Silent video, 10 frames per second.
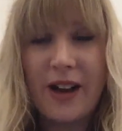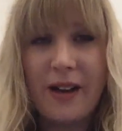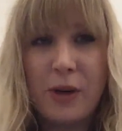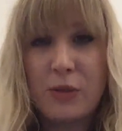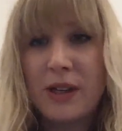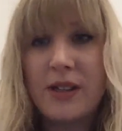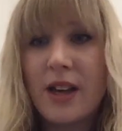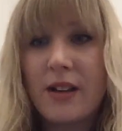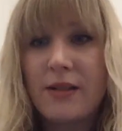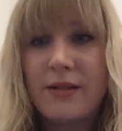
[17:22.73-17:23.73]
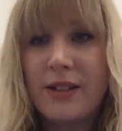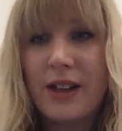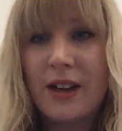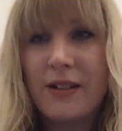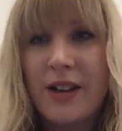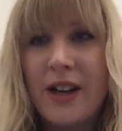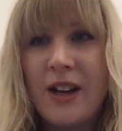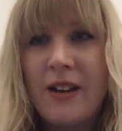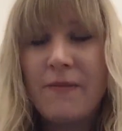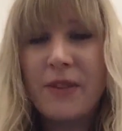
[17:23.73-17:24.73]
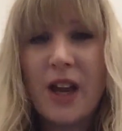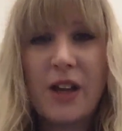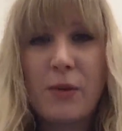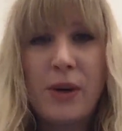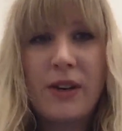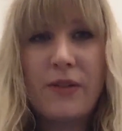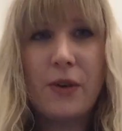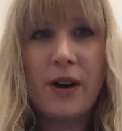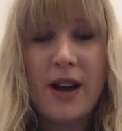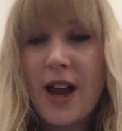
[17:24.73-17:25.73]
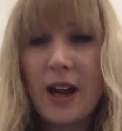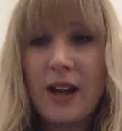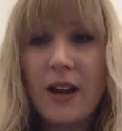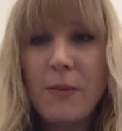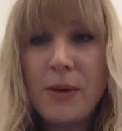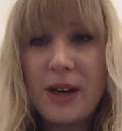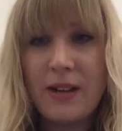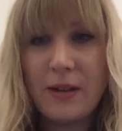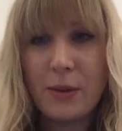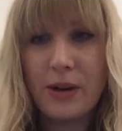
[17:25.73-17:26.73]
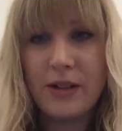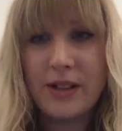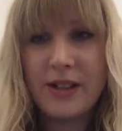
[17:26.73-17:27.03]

which means I could work for any company in the world,